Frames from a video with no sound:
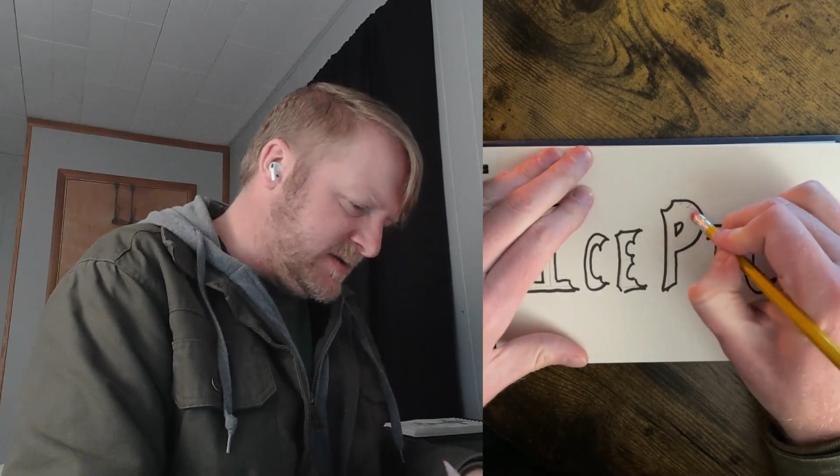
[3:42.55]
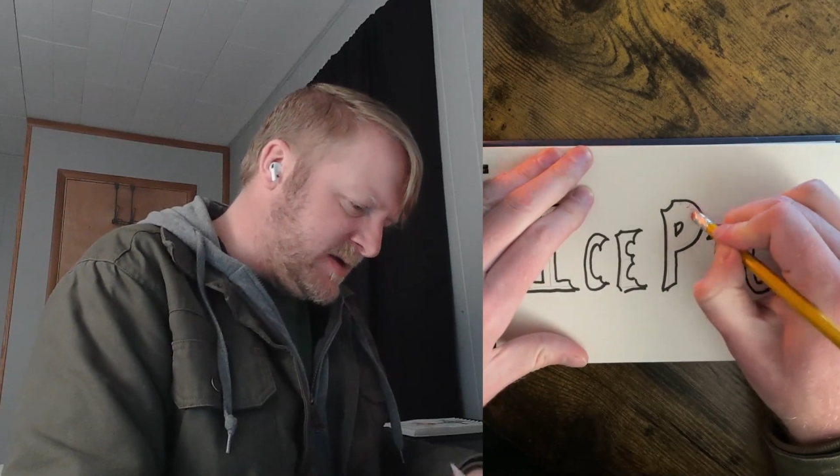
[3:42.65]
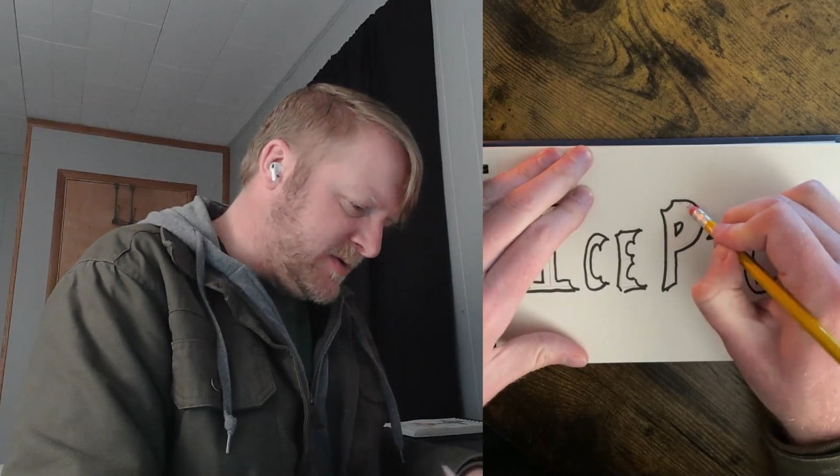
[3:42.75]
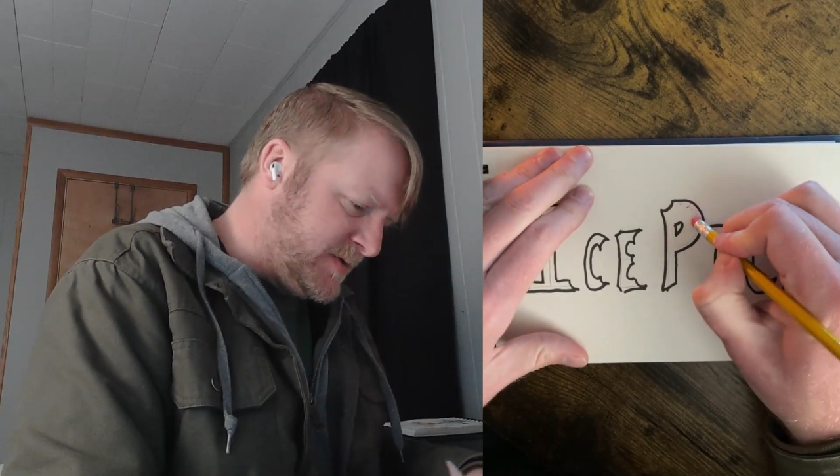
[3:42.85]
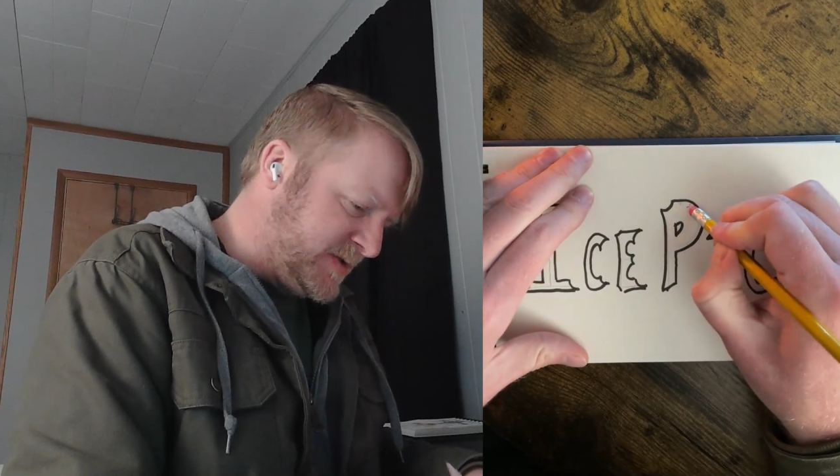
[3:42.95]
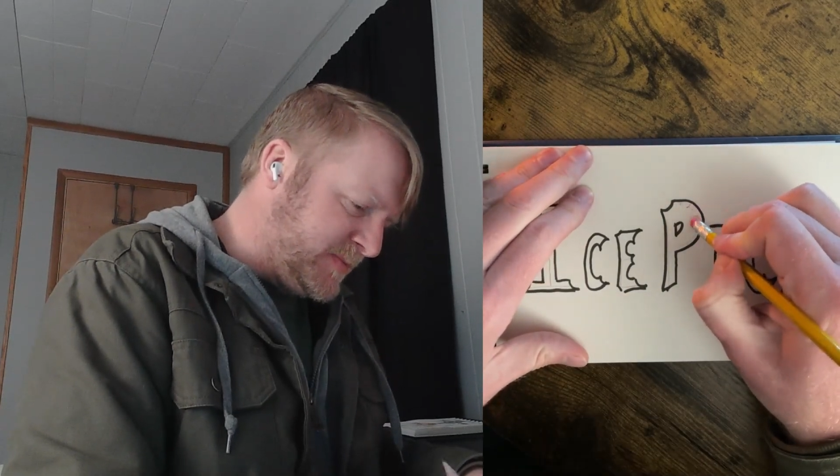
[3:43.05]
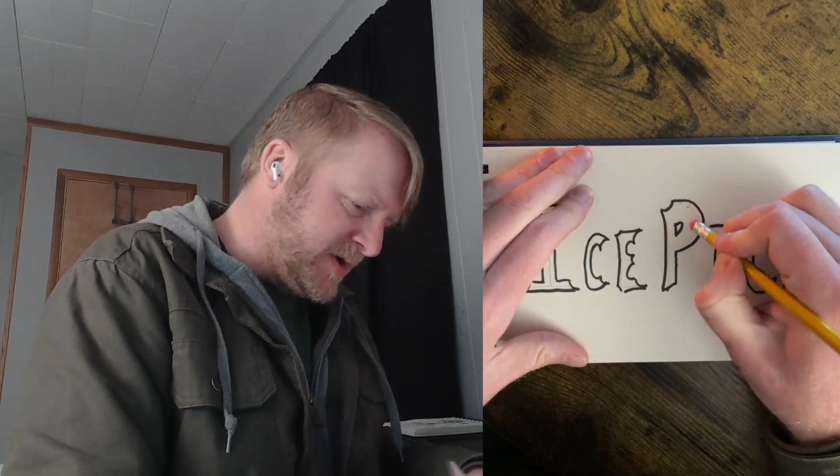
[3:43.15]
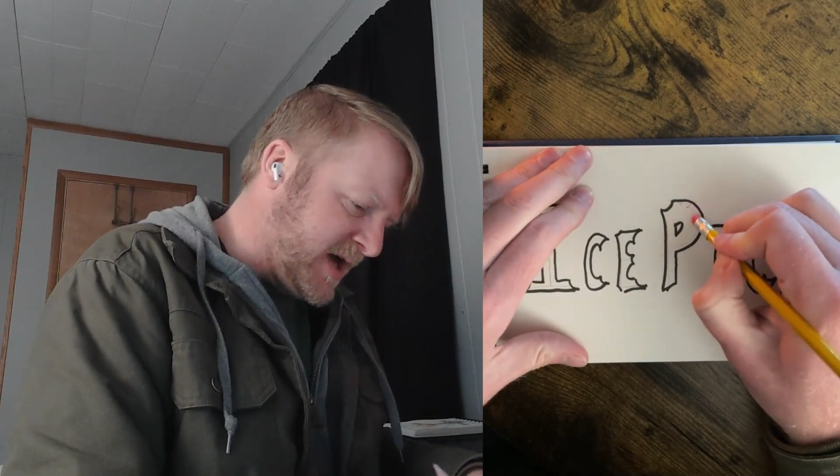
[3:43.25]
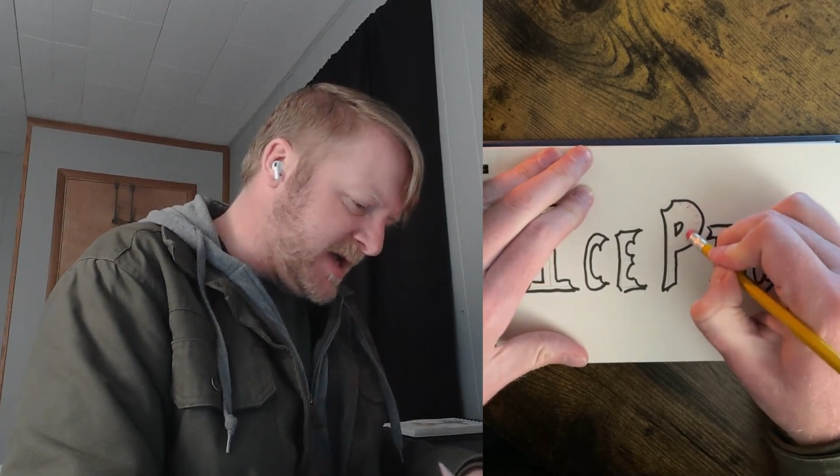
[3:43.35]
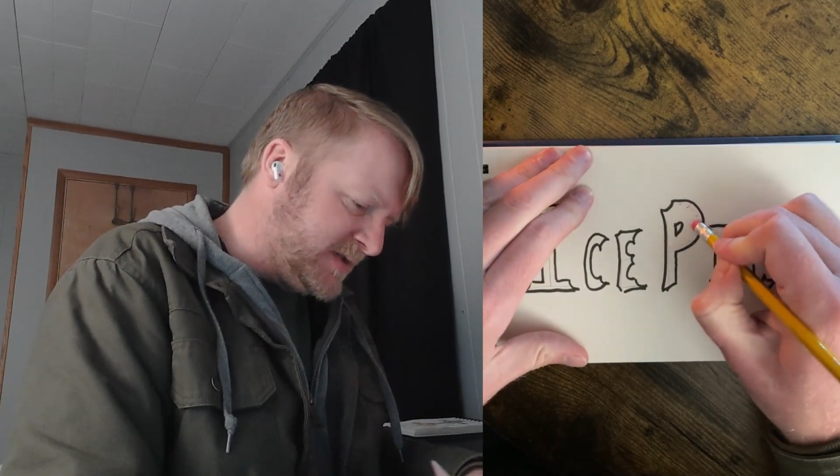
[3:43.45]
oh, this
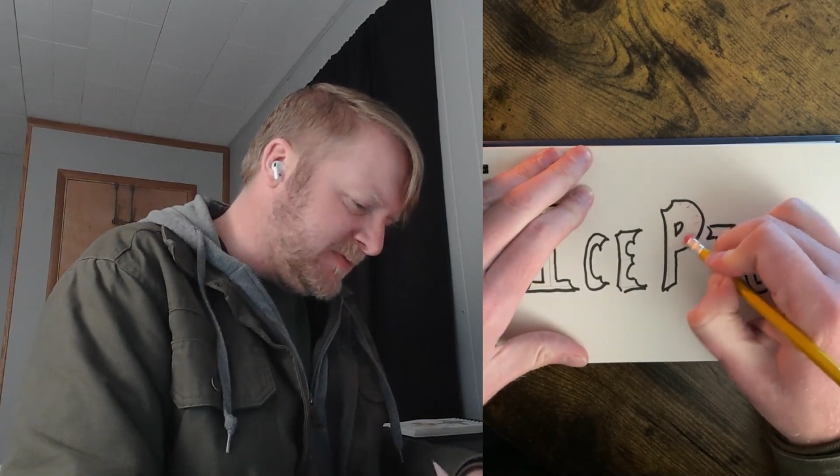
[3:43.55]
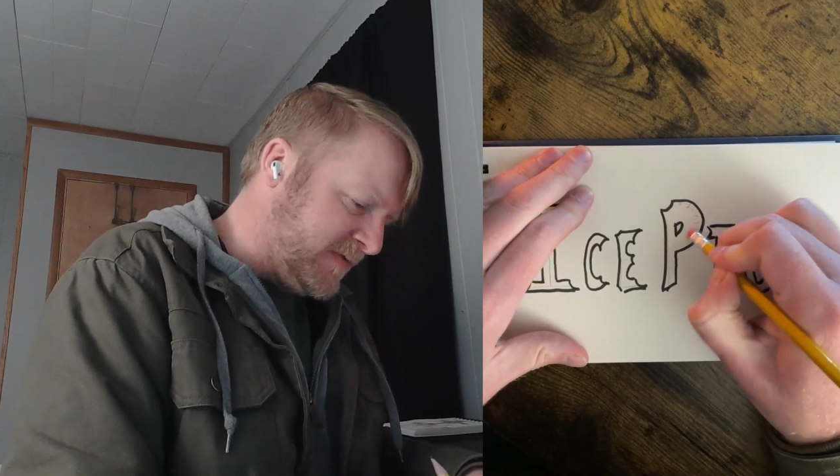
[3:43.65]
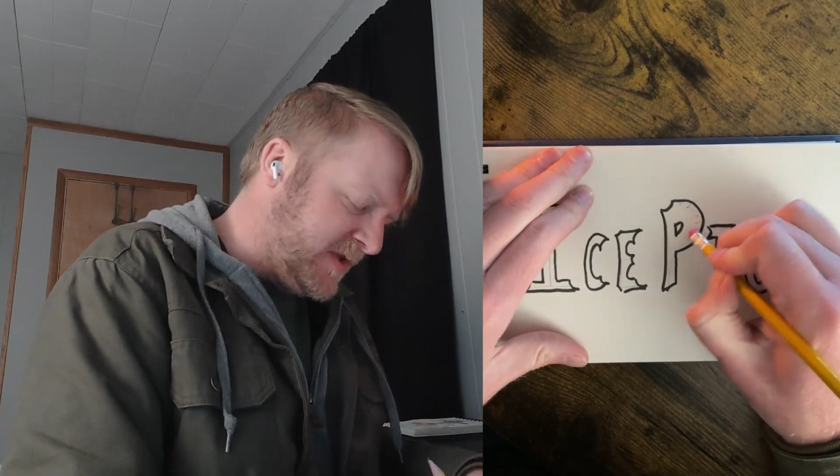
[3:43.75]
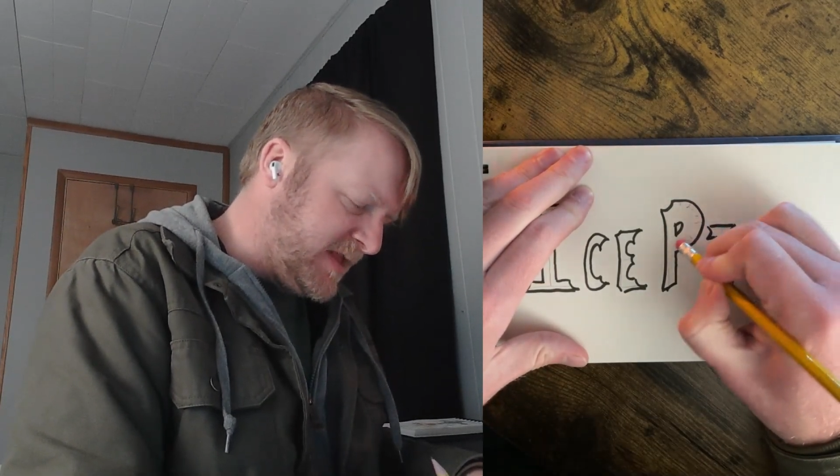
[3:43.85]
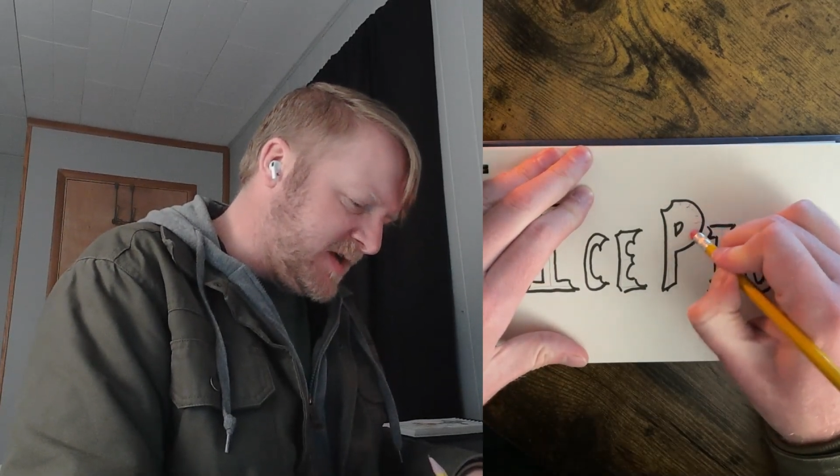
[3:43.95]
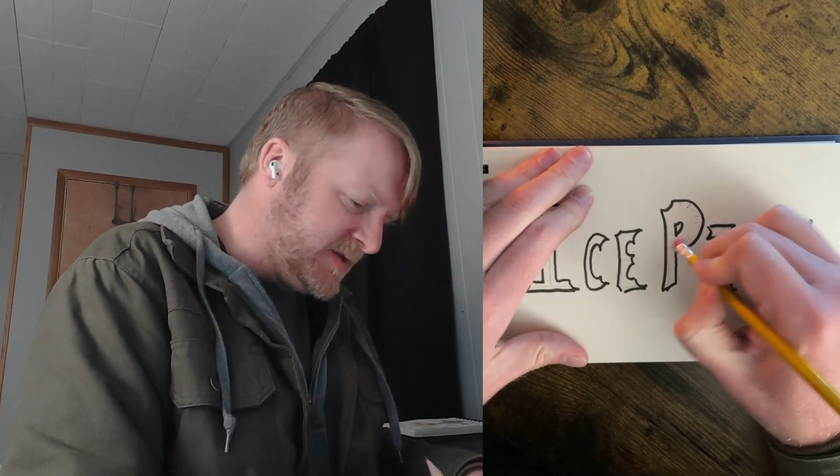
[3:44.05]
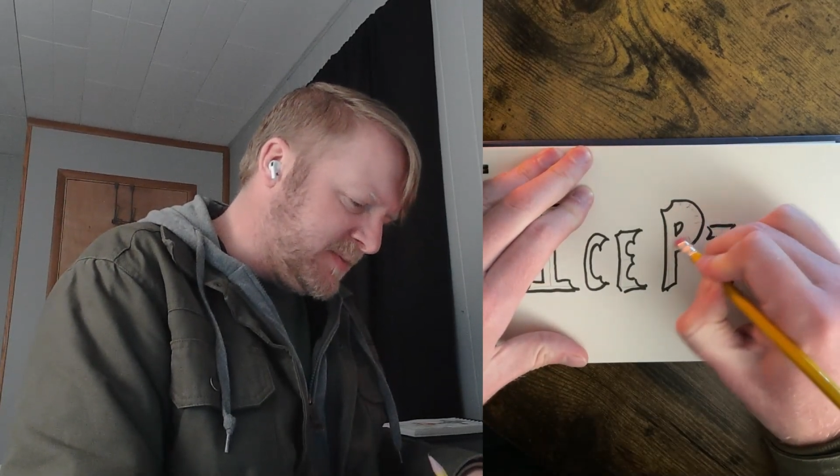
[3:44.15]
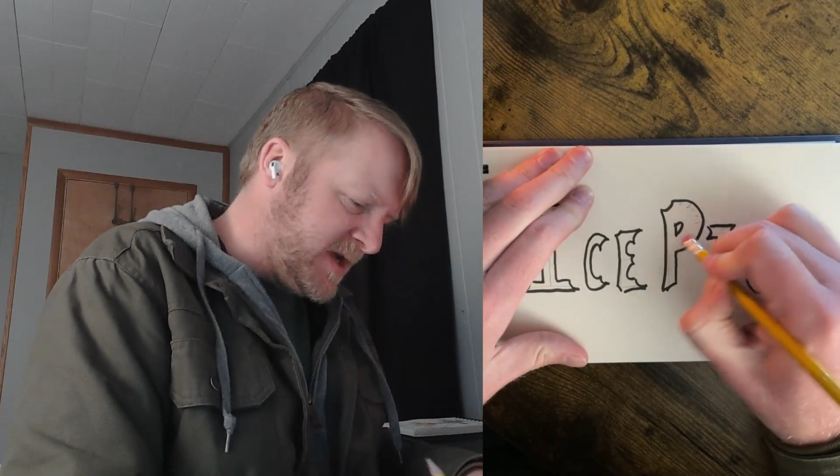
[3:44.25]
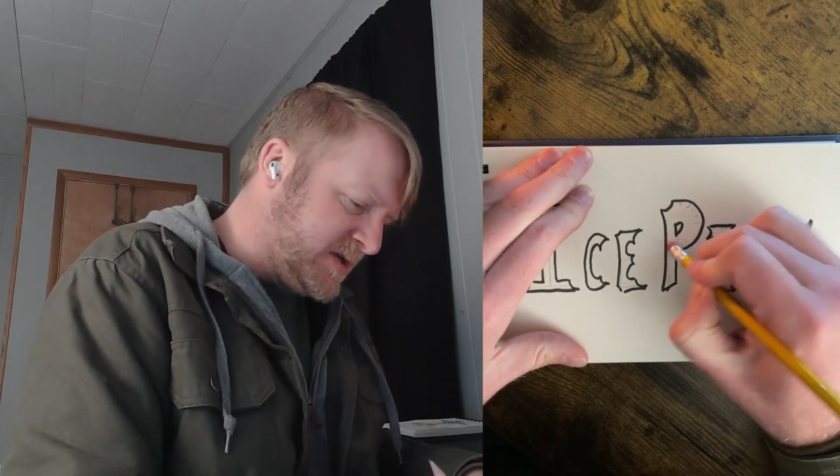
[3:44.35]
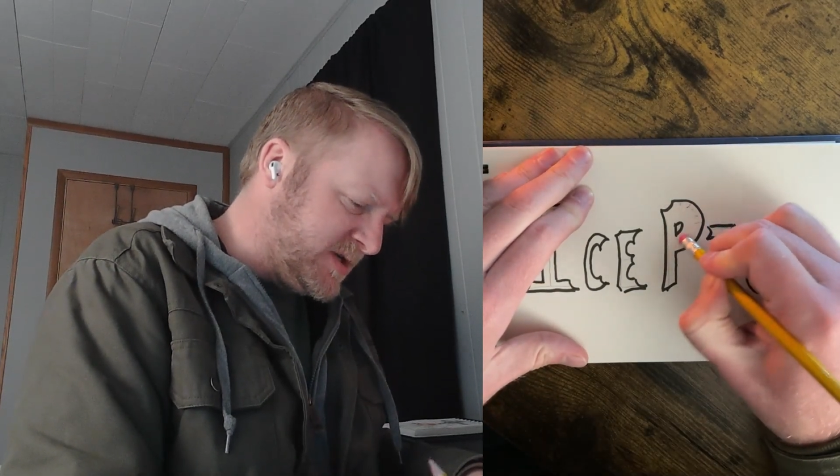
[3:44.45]
book has 50,000
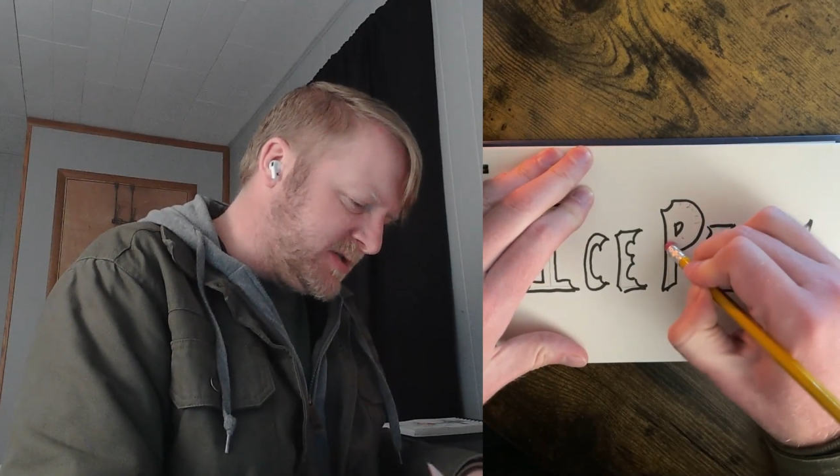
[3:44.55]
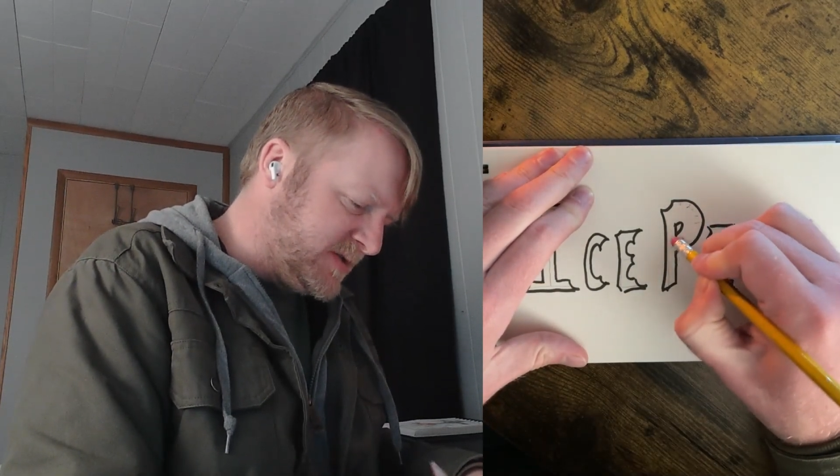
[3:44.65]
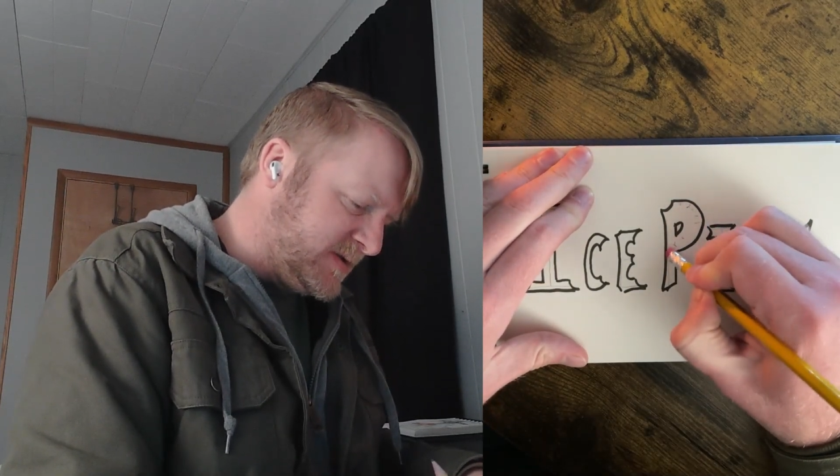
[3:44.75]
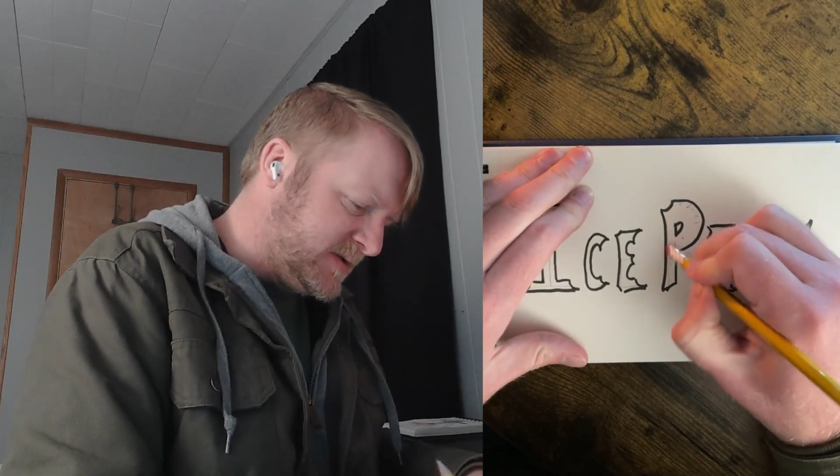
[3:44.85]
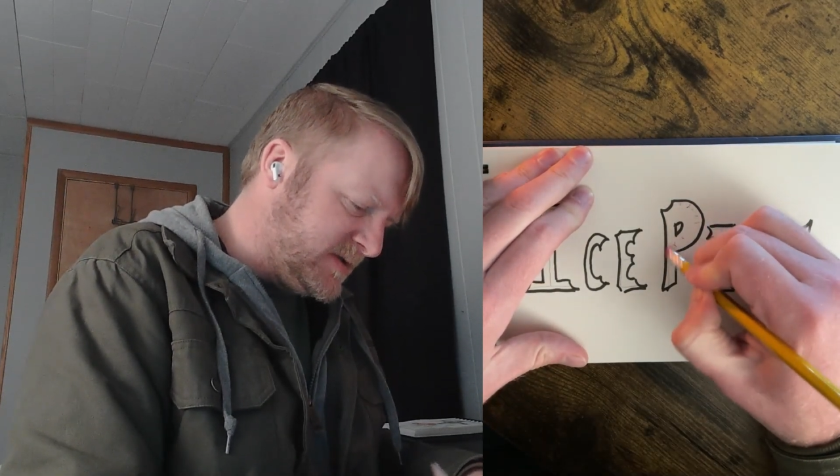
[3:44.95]
pages.